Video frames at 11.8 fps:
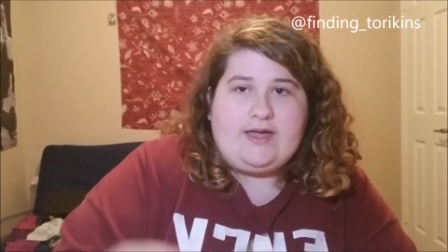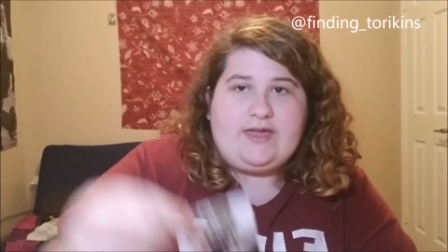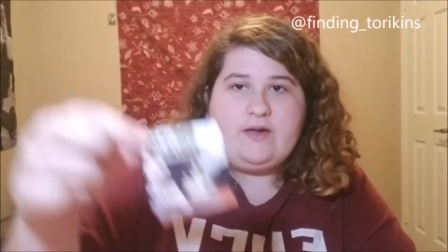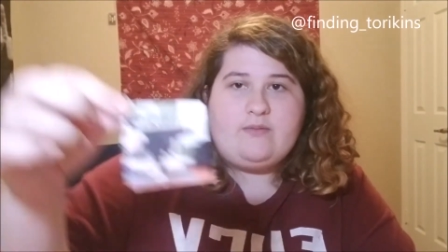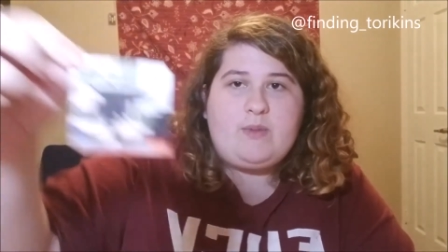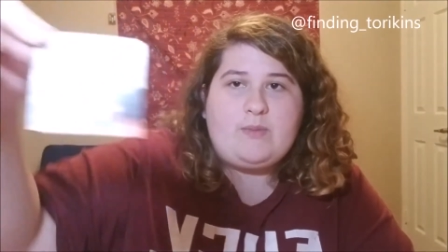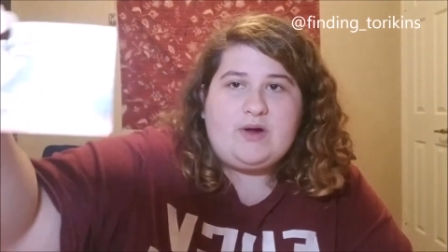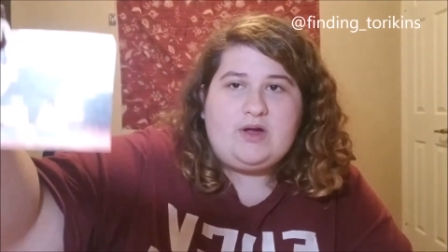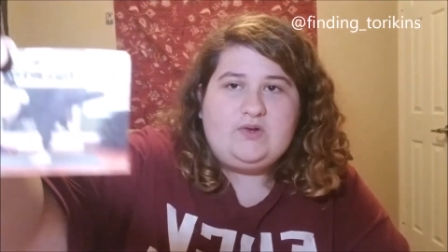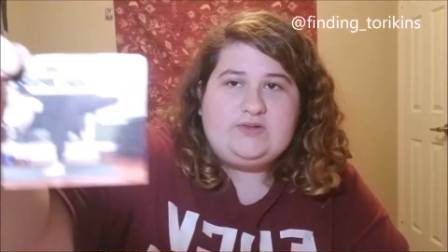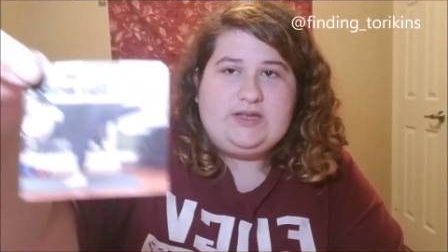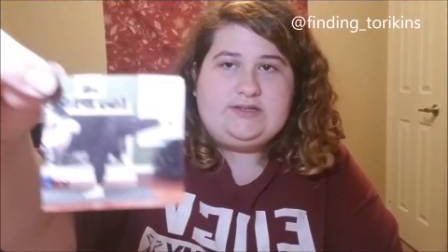can't remember
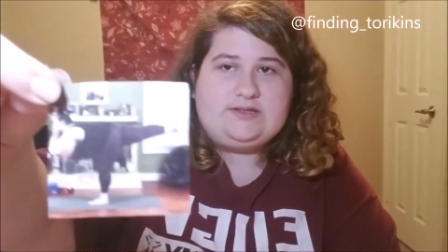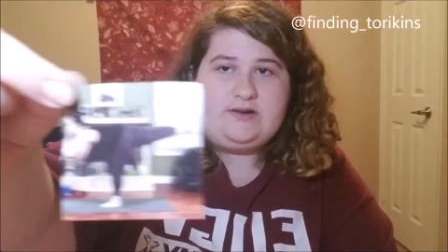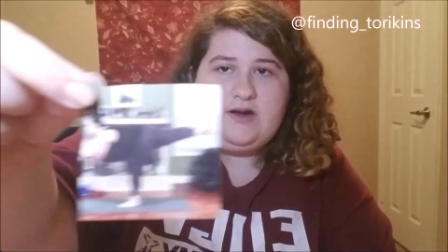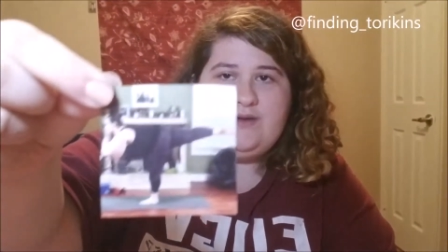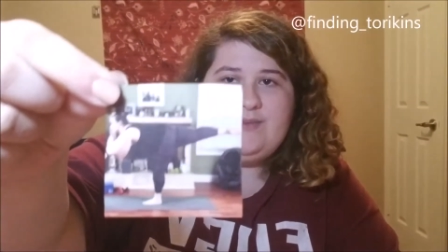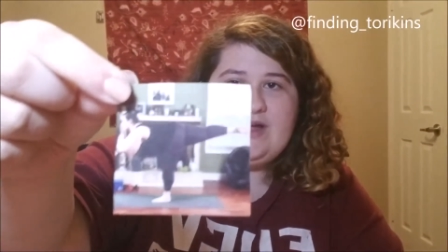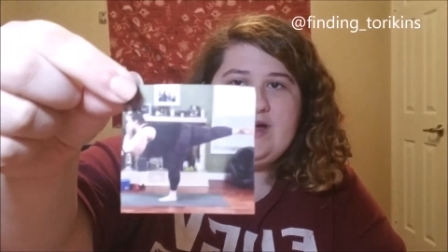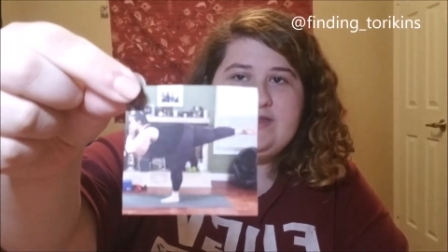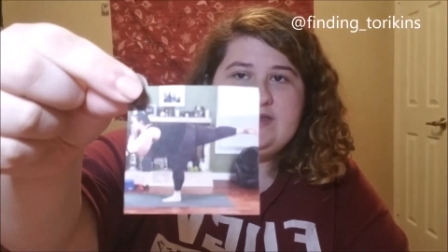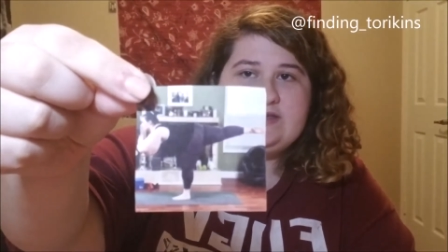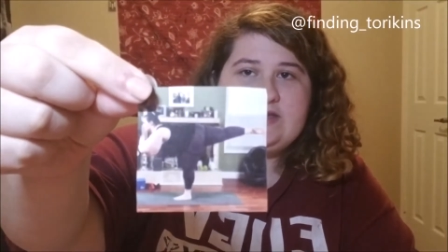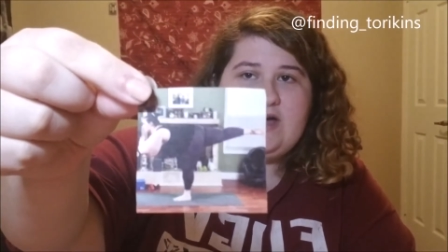whose Instagram I got
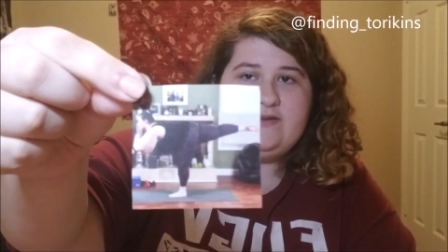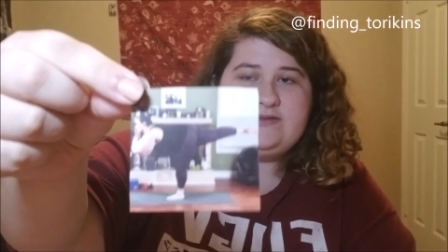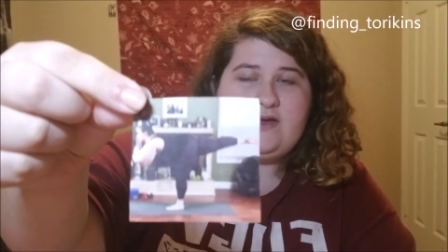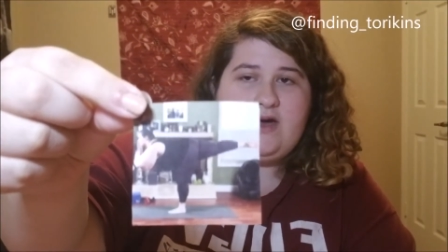this off,